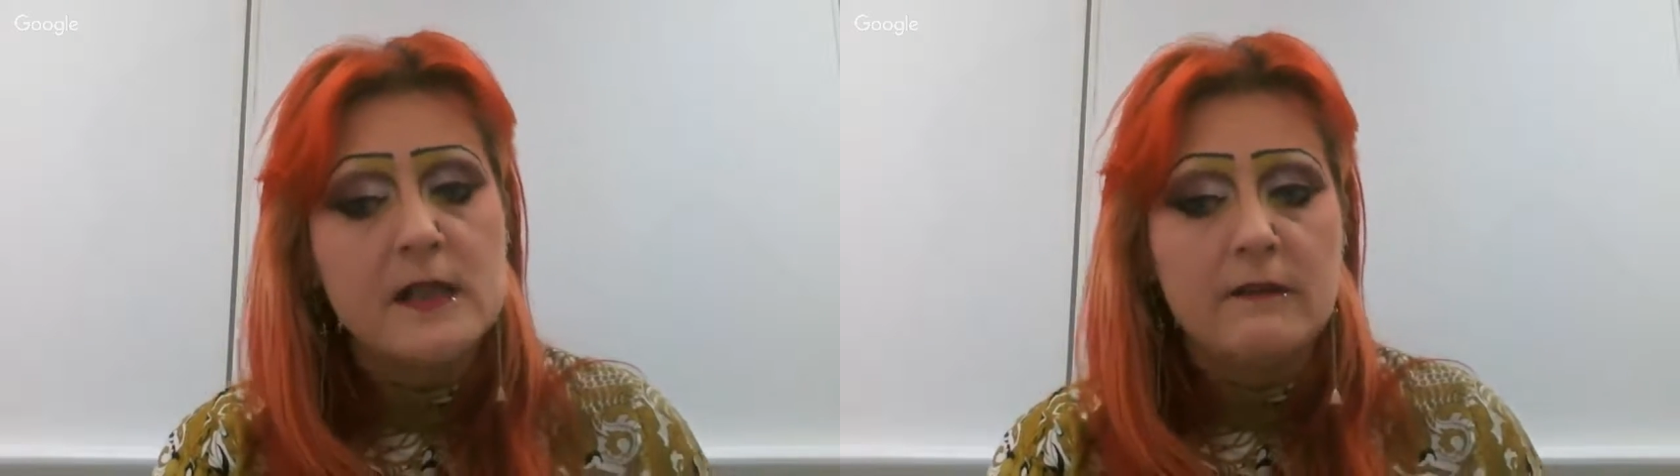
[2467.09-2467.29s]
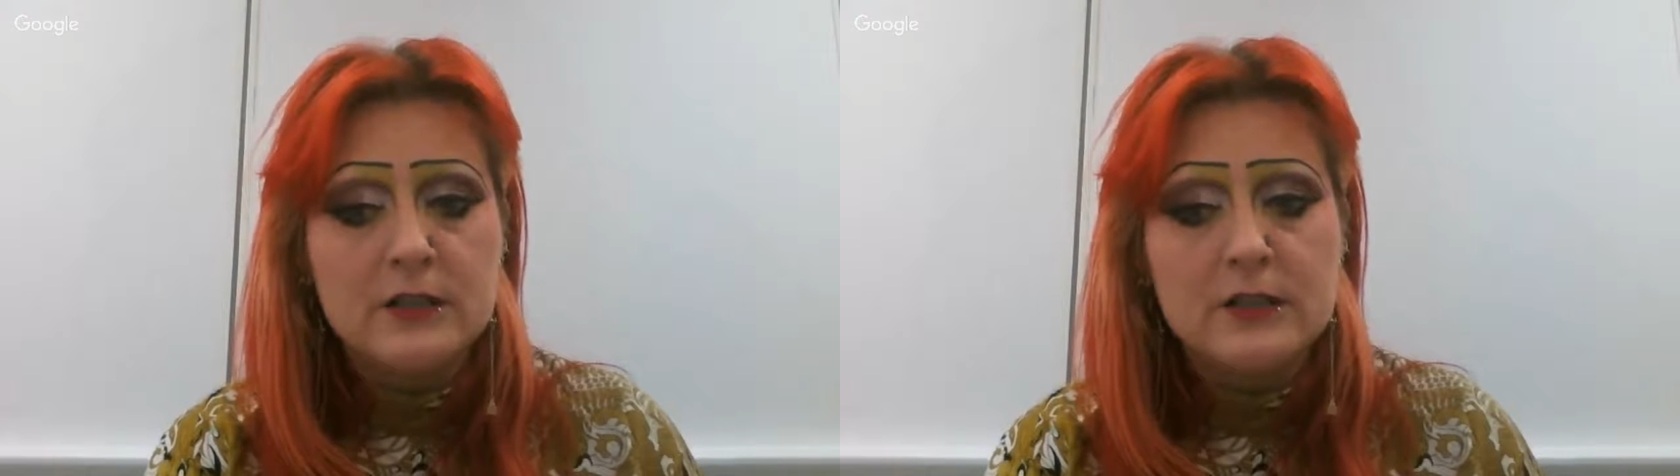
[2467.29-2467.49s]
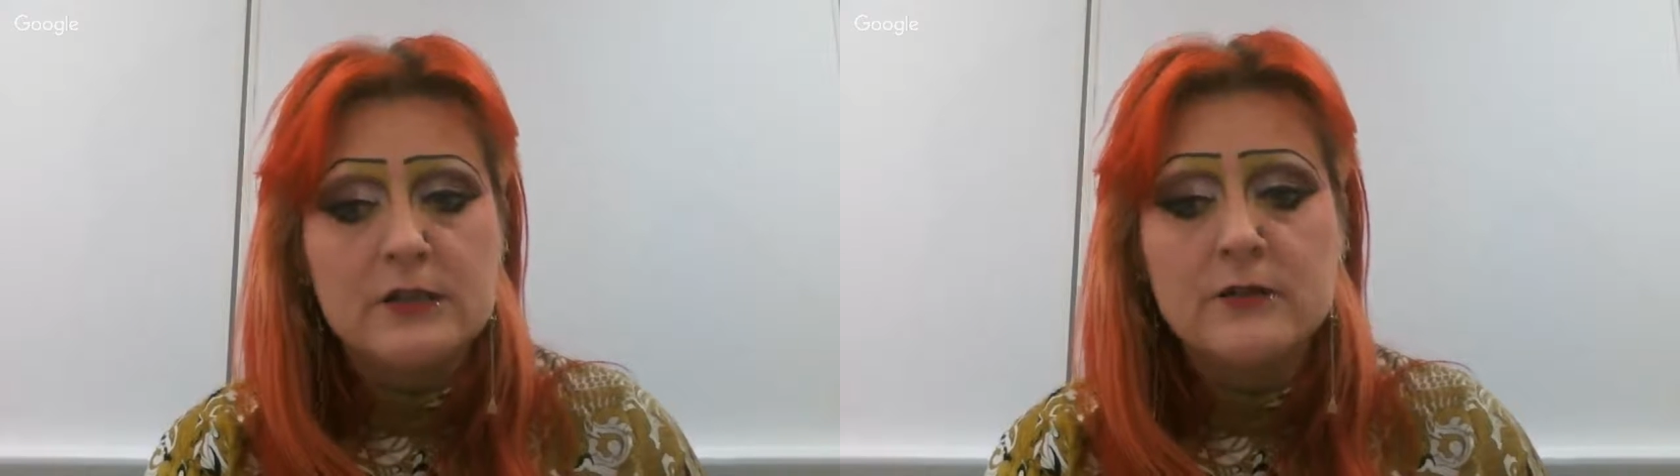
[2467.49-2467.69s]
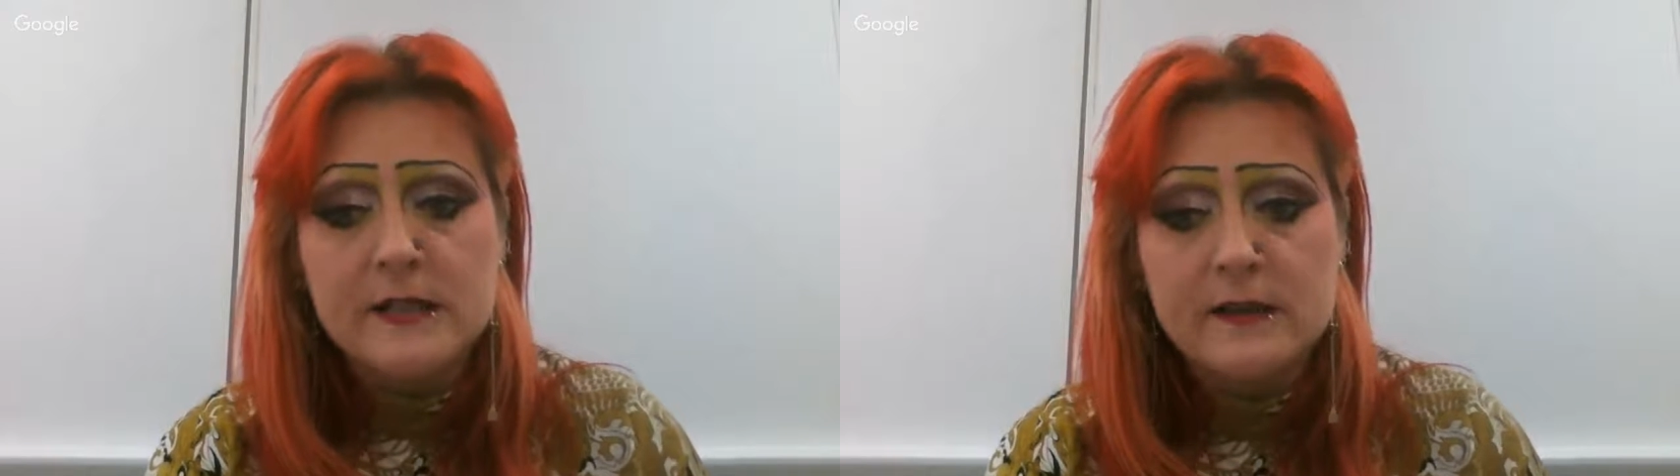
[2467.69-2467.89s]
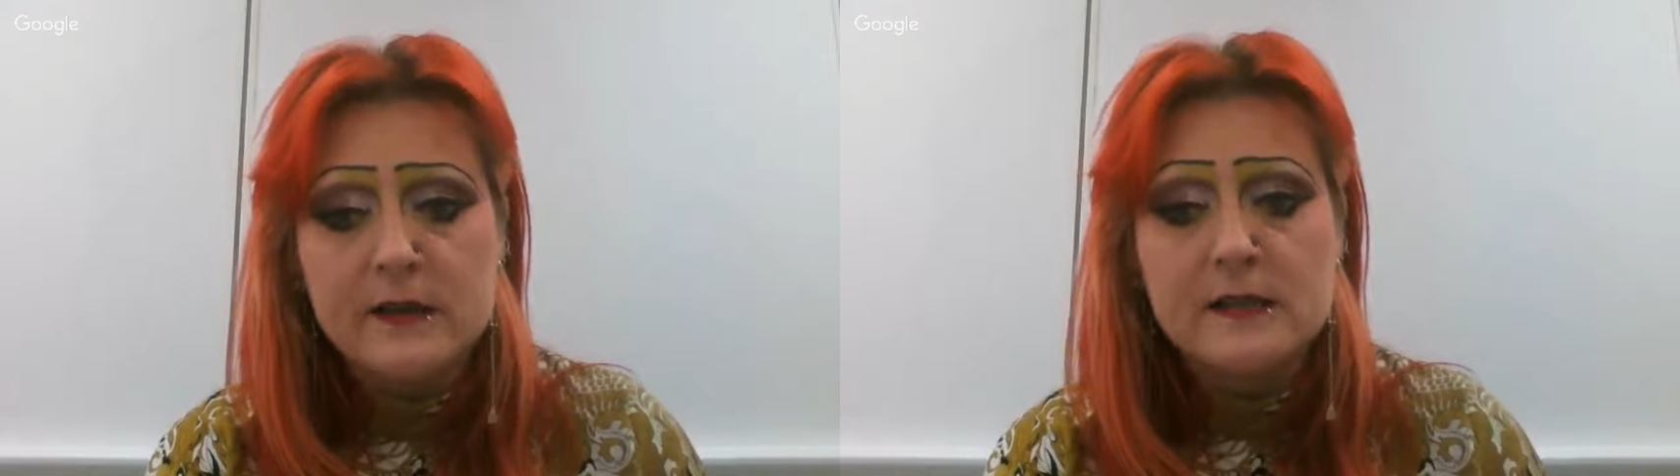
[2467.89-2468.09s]
their
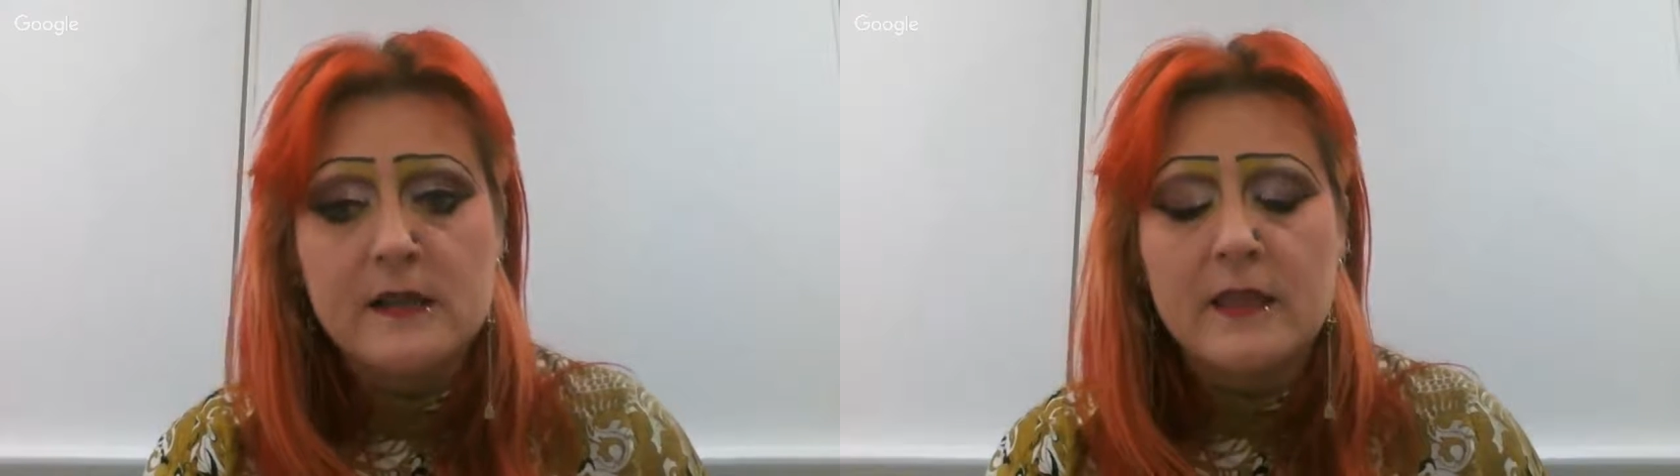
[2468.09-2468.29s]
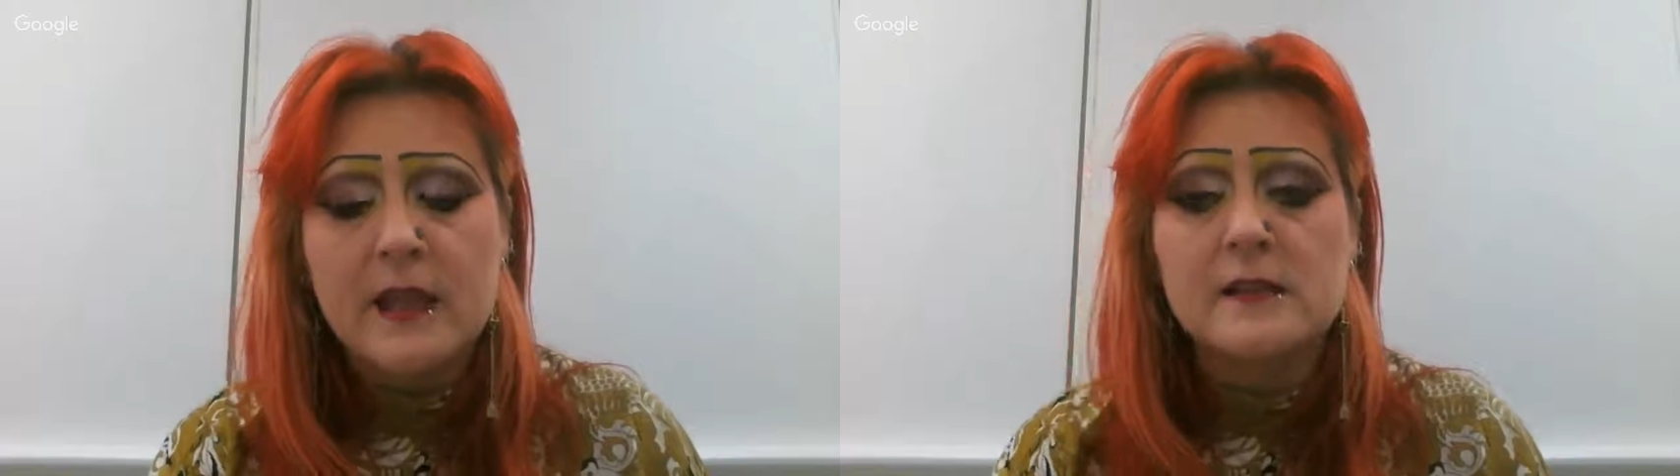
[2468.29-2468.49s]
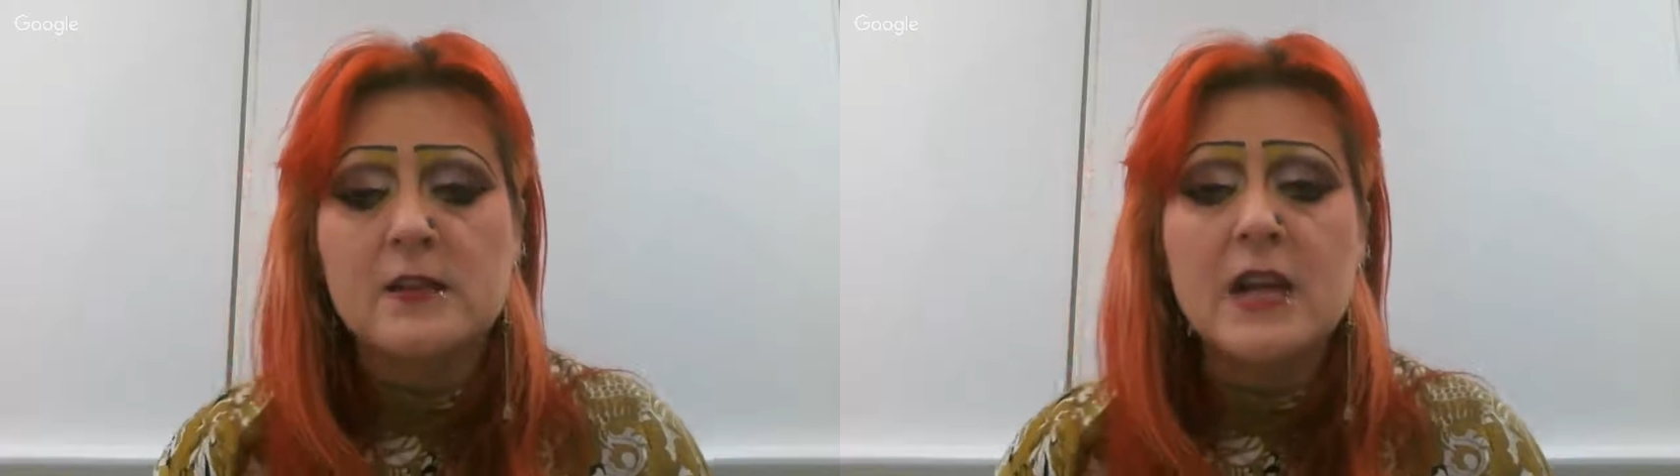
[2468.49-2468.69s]
industries and things like that.